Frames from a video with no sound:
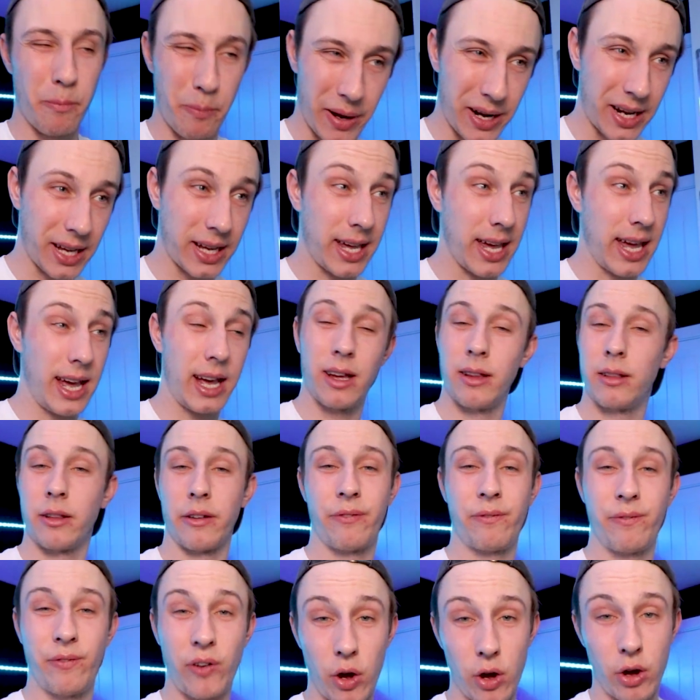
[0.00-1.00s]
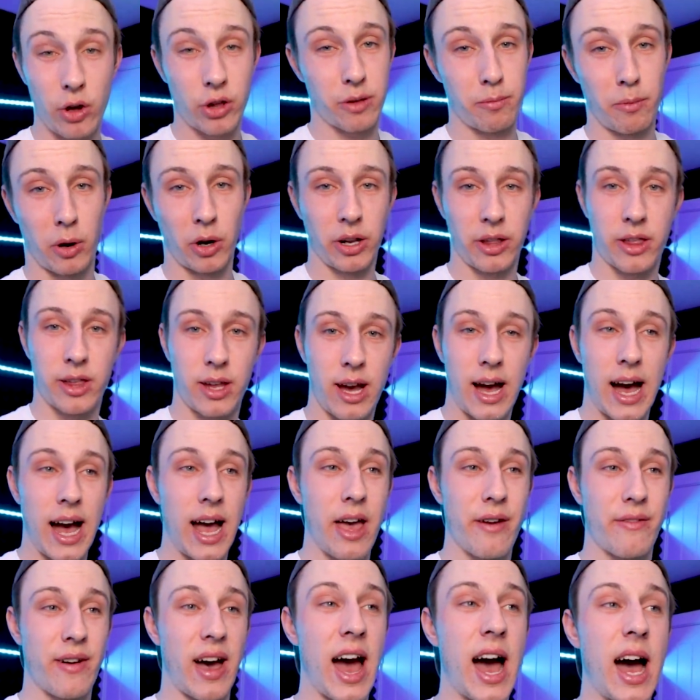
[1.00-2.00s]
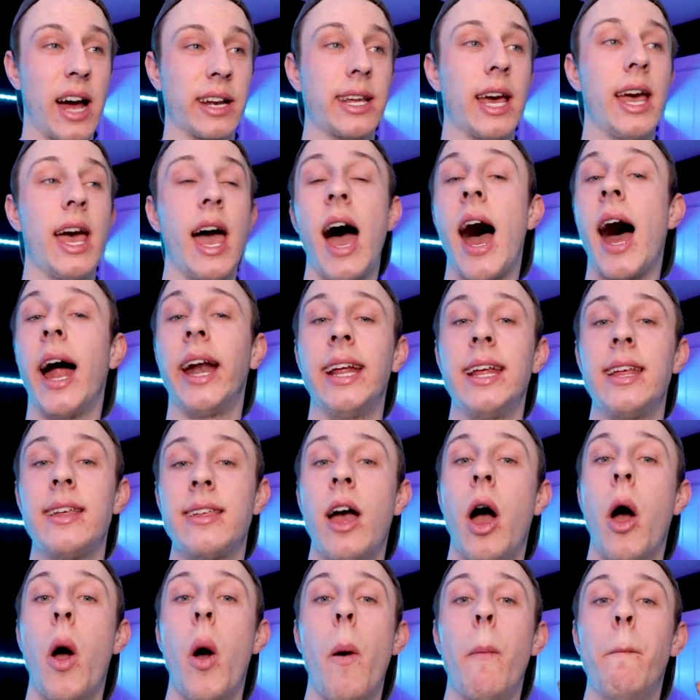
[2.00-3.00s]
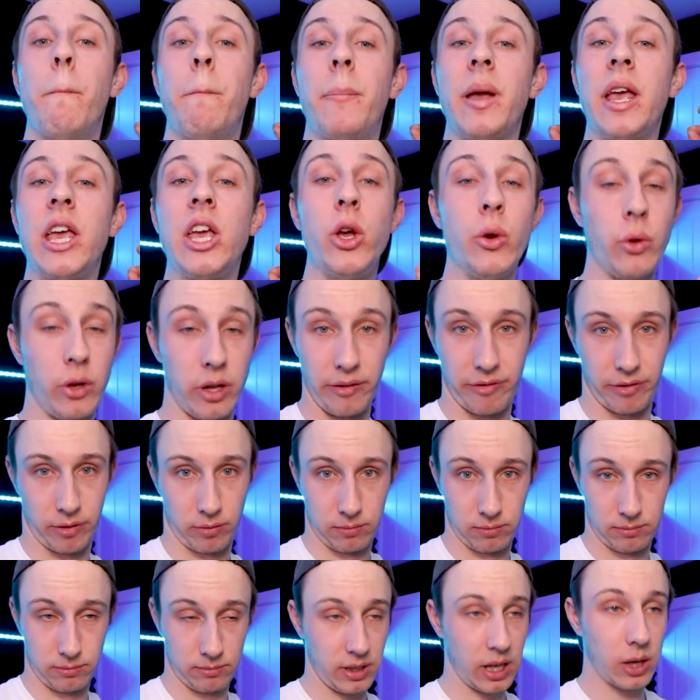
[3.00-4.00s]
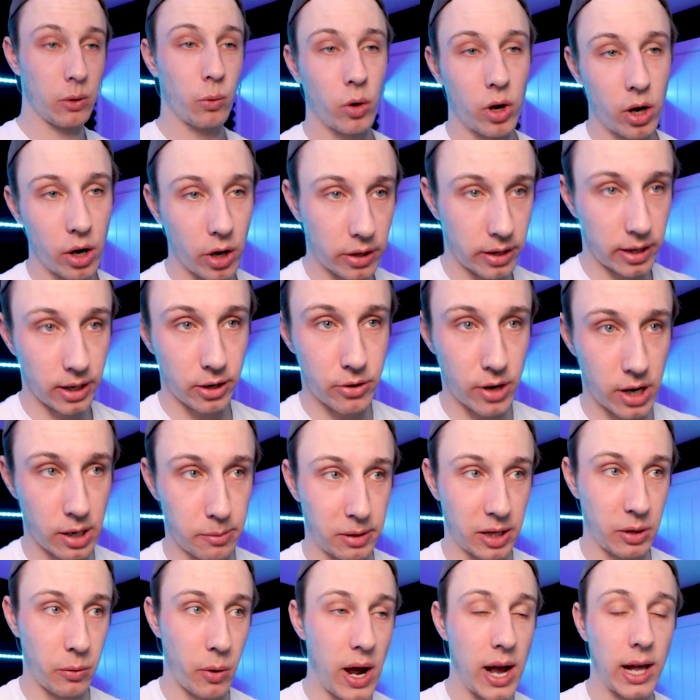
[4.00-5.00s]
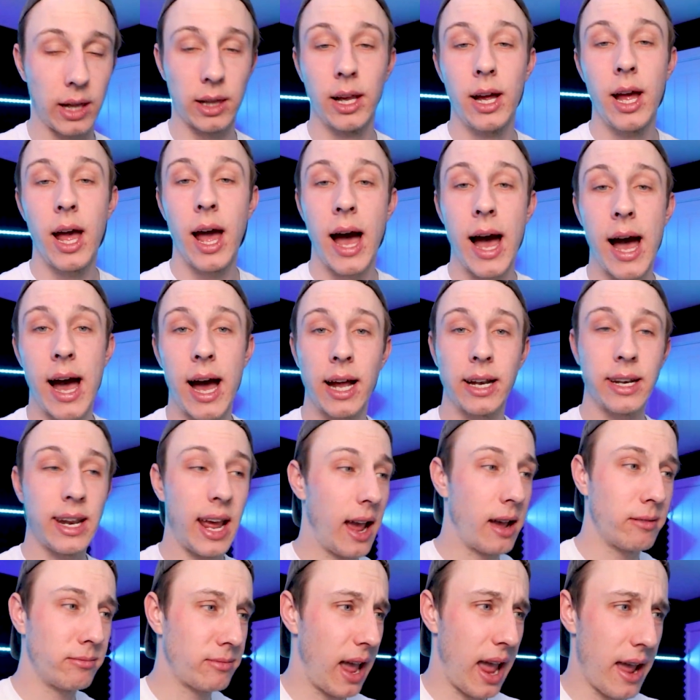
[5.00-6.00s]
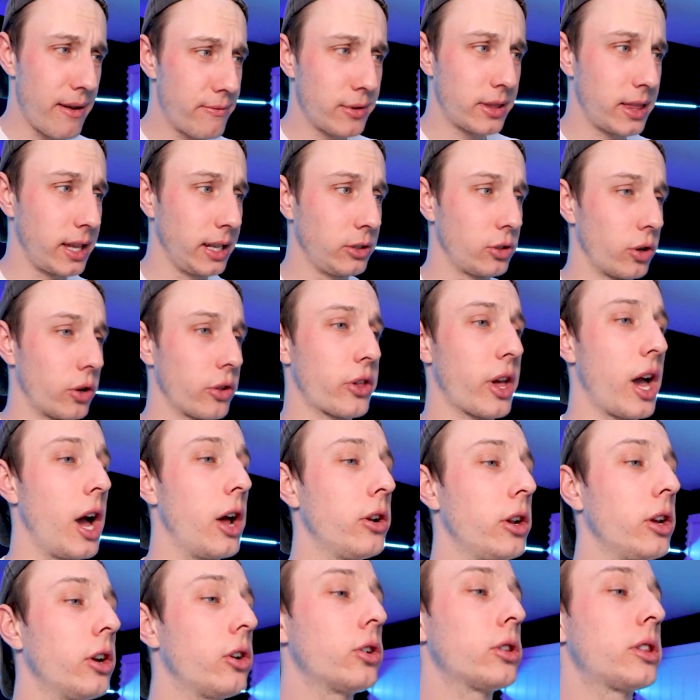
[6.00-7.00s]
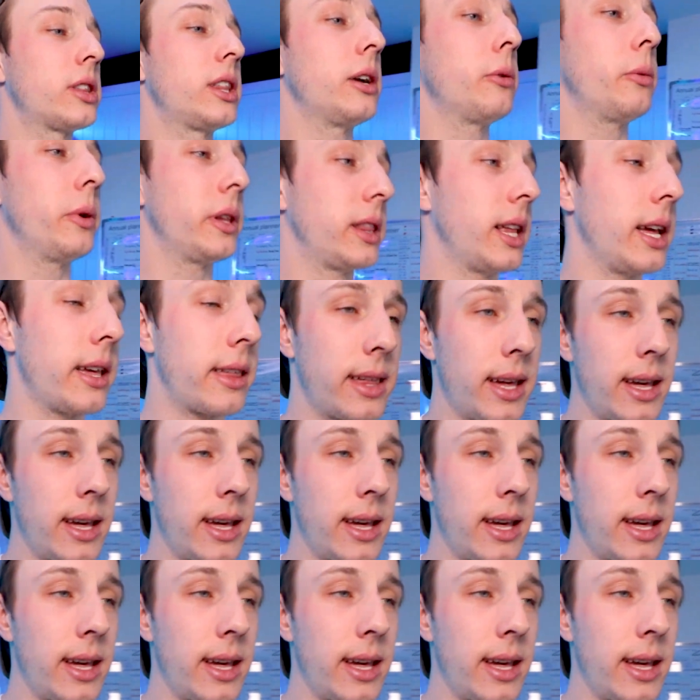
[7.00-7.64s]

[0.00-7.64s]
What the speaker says: bit of kit, the first monitor I ever had, and it's beautiful. It works incredibly well, and everything does. And the good thing with this